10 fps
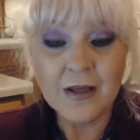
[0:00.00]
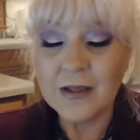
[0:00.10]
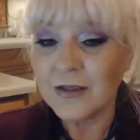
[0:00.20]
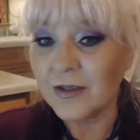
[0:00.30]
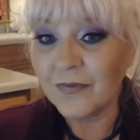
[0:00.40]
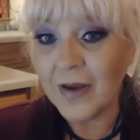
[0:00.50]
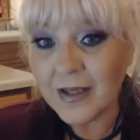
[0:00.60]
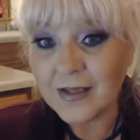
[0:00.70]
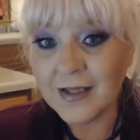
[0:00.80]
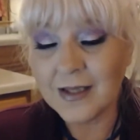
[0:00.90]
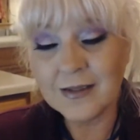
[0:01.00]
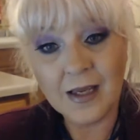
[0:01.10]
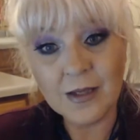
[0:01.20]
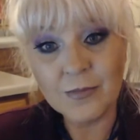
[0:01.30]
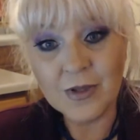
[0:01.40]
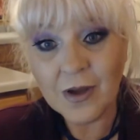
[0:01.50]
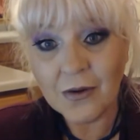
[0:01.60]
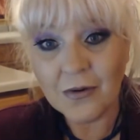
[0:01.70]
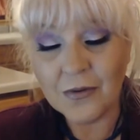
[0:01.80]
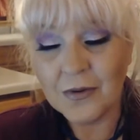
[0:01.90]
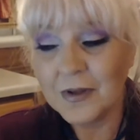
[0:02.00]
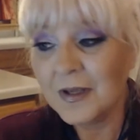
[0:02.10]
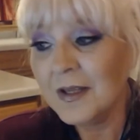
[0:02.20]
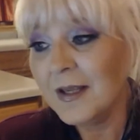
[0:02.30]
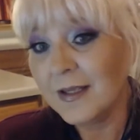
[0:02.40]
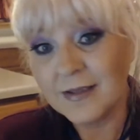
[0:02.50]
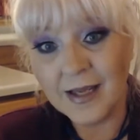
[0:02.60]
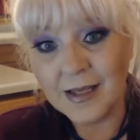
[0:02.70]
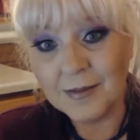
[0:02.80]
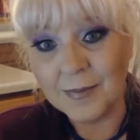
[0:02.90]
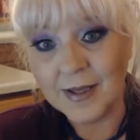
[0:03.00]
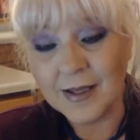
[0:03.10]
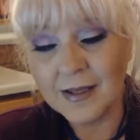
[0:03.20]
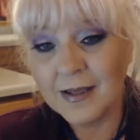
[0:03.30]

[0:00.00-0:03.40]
She finally had time to go and take me,